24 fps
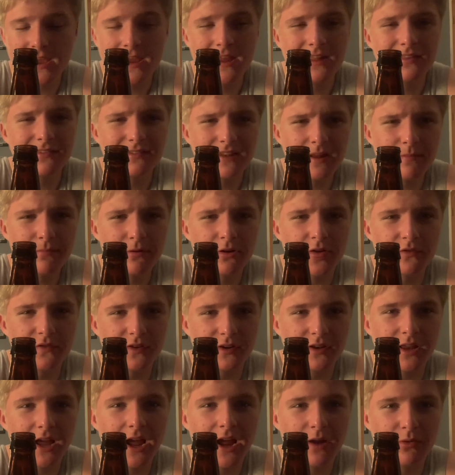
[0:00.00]
It's not
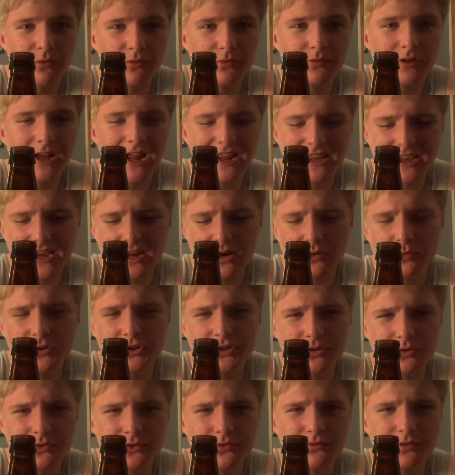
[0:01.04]
perfect. I kind of wish
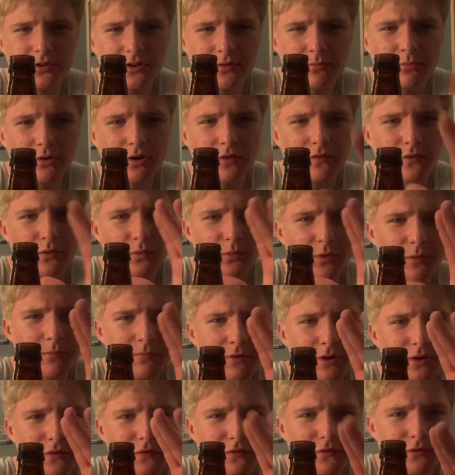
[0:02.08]
there was a little more of a root
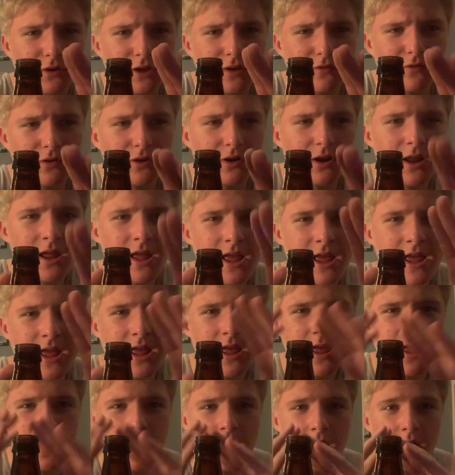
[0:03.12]
beer flavor
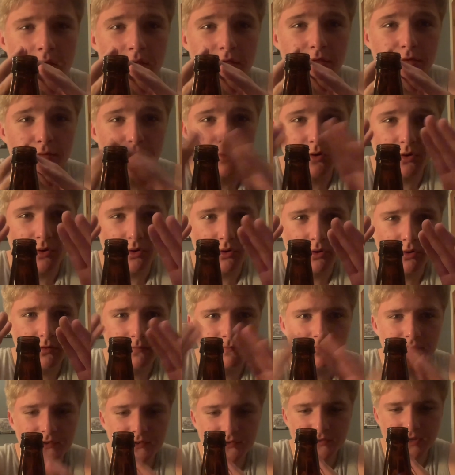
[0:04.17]
through the whole
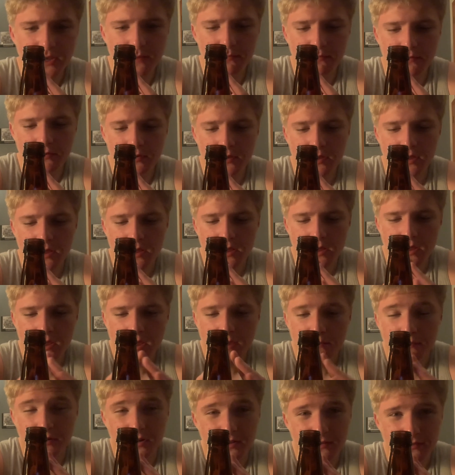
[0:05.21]
sip,
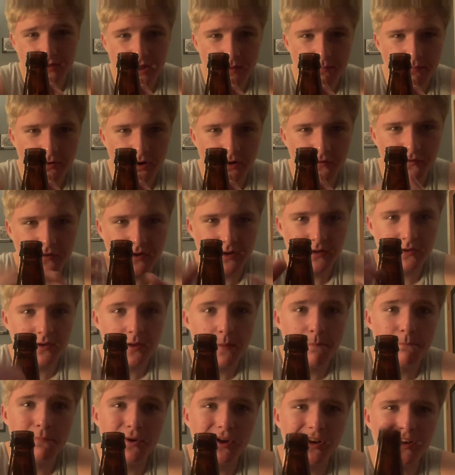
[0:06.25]
but it's not perfect,
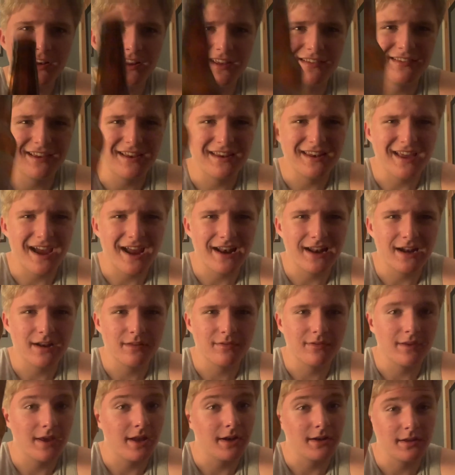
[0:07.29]
but it is a 9 out
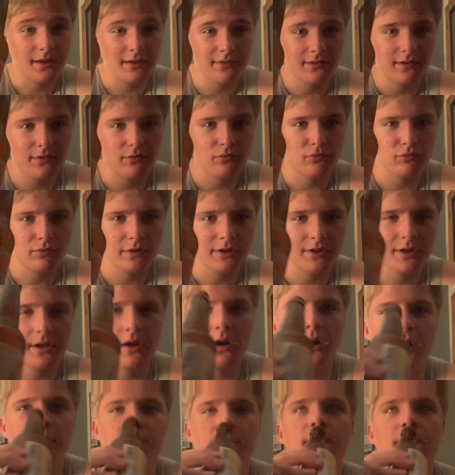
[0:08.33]
of 10 because it's really
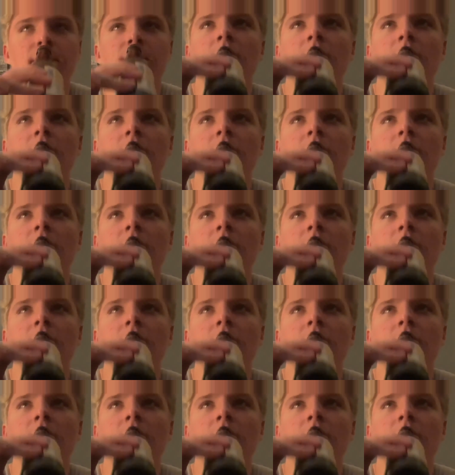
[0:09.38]
awesome.